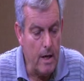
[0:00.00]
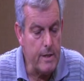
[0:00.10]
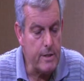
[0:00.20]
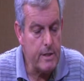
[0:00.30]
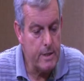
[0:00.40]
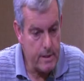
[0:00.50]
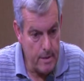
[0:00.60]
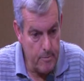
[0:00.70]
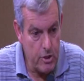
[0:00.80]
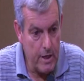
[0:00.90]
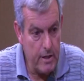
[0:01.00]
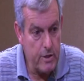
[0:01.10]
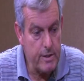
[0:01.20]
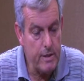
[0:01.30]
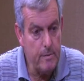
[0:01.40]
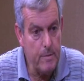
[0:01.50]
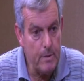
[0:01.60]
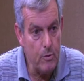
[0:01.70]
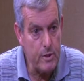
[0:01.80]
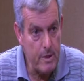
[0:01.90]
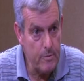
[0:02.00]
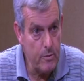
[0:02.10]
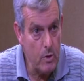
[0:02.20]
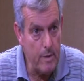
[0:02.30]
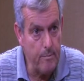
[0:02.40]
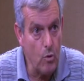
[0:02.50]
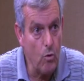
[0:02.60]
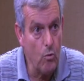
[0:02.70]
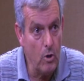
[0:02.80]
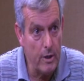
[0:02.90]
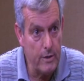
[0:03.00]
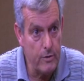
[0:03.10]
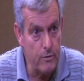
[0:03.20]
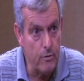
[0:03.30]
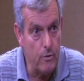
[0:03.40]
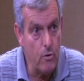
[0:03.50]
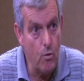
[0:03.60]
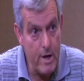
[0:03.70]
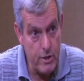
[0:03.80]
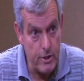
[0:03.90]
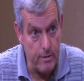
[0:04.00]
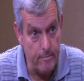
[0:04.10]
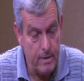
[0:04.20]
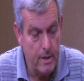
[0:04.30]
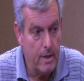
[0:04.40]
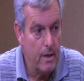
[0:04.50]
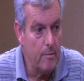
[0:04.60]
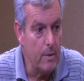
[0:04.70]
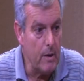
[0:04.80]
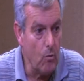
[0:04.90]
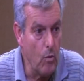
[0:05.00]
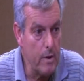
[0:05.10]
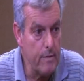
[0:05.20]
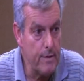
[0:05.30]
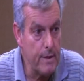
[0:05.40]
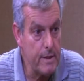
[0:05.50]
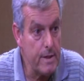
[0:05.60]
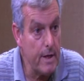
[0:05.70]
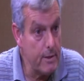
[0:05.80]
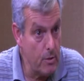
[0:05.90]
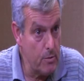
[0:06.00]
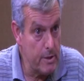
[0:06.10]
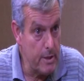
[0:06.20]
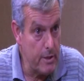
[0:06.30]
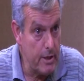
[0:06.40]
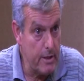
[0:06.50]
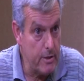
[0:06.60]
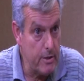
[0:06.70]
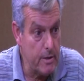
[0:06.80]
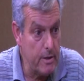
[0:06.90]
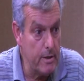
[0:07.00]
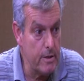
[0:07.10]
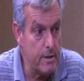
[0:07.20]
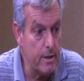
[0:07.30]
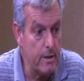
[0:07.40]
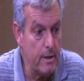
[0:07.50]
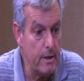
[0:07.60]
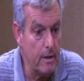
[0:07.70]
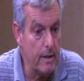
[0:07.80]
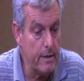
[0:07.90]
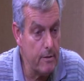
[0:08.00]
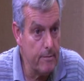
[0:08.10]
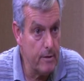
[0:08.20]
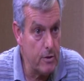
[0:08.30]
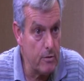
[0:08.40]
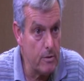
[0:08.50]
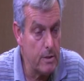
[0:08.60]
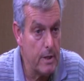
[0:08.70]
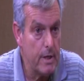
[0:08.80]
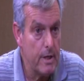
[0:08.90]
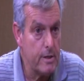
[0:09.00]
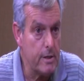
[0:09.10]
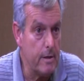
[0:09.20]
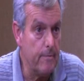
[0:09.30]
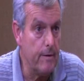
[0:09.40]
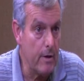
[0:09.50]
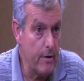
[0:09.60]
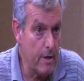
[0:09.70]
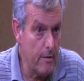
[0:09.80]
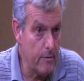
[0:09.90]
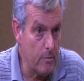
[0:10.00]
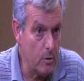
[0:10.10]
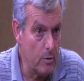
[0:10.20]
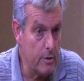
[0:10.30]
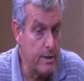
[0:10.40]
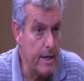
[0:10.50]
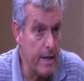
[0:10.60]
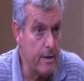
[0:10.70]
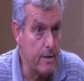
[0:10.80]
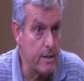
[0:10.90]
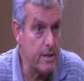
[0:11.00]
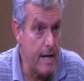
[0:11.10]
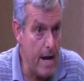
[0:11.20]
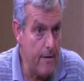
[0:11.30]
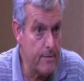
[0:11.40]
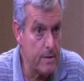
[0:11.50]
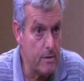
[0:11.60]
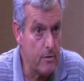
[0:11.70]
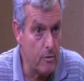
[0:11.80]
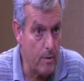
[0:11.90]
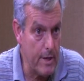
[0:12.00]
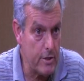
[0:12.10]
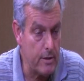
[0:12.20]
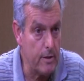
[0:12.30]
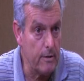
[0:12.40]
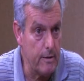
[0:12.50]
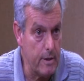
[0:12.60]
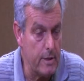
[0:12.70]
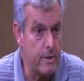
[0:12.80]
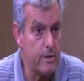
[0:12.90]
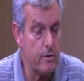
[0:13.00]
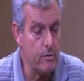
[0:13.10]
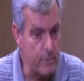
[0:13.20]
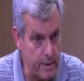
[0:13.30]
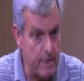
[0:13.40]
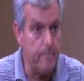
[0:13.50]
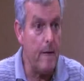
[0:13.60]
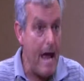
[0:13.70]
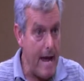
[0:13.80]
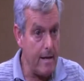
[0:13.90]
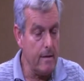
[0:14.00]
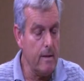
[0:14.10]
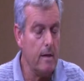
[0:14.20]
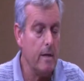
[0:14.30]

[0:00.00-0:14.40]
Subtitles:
I see some change. I see people somewhat more willing to question. But one of the things that I don't see a change in is that the elected officials seem very comfortable to take the staff's direction, to sit back